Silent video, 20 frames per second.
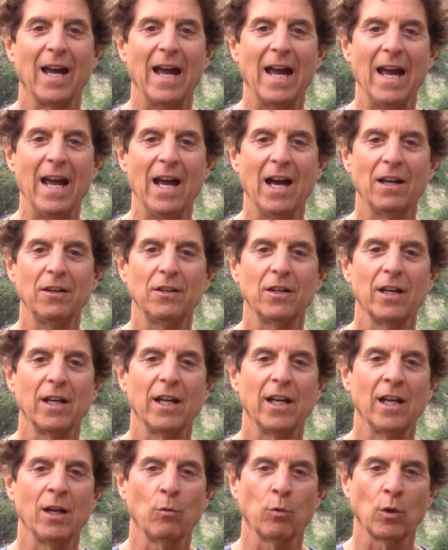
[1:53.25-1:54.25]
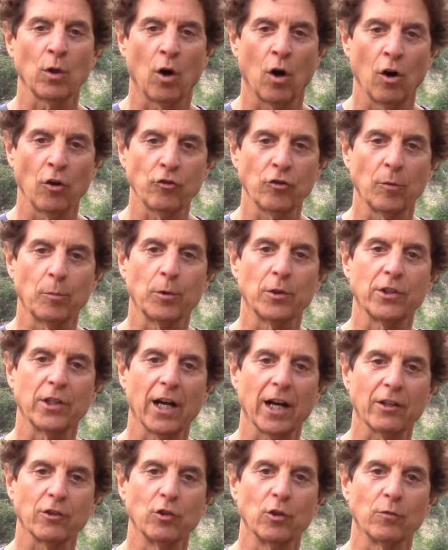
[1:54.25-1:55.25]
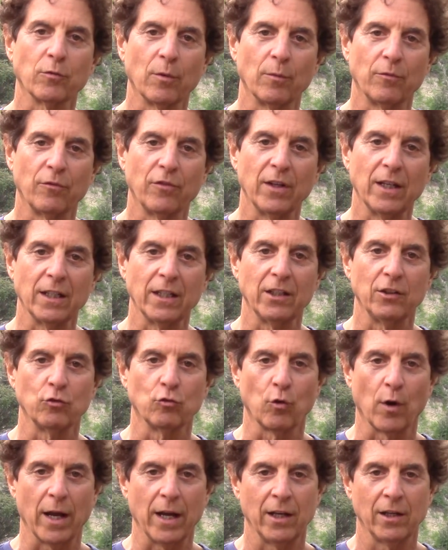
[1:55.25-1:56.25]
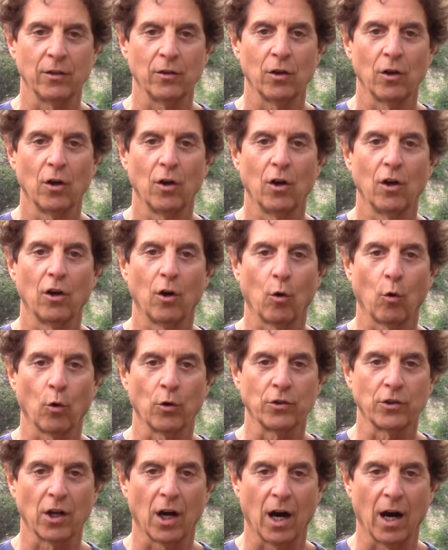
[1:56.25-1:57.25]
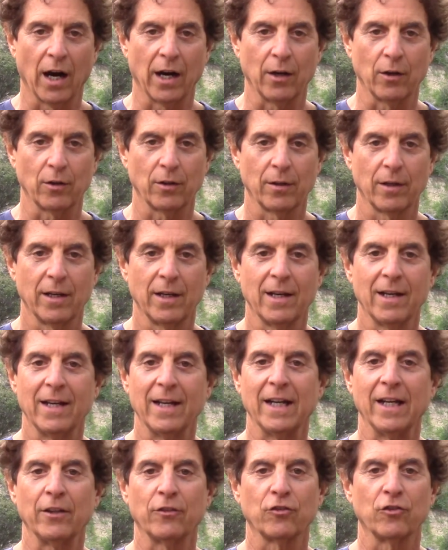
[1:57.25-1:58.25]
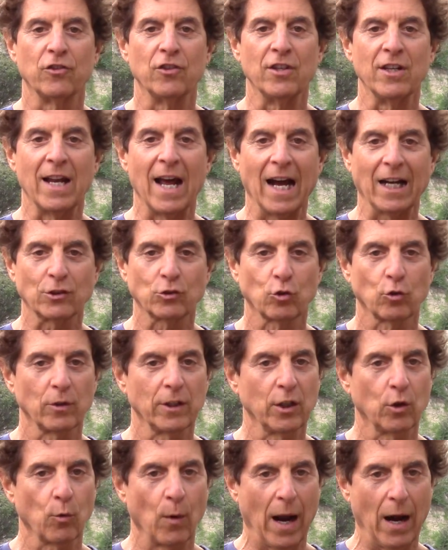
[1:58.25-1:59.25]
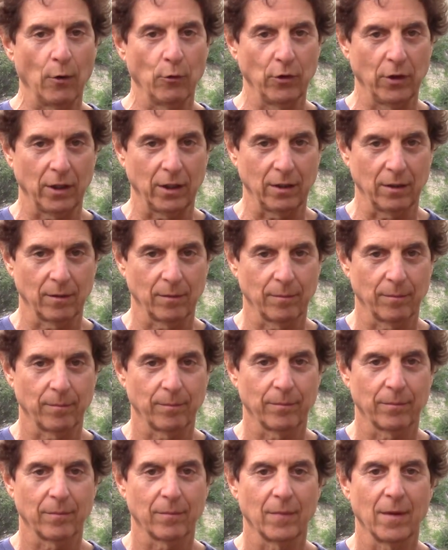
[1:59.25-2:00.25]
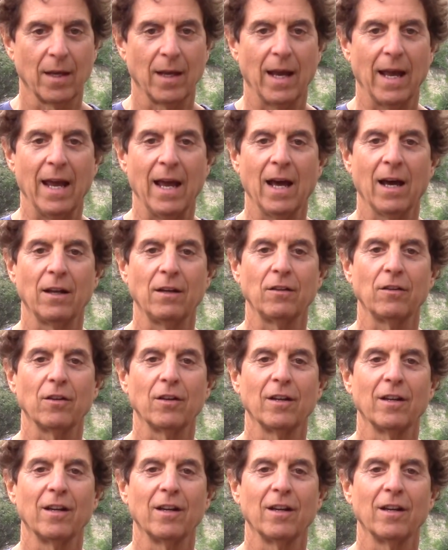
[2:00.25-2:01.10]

And it will also protect you from feeling drained or tired. It's naturally grounding, and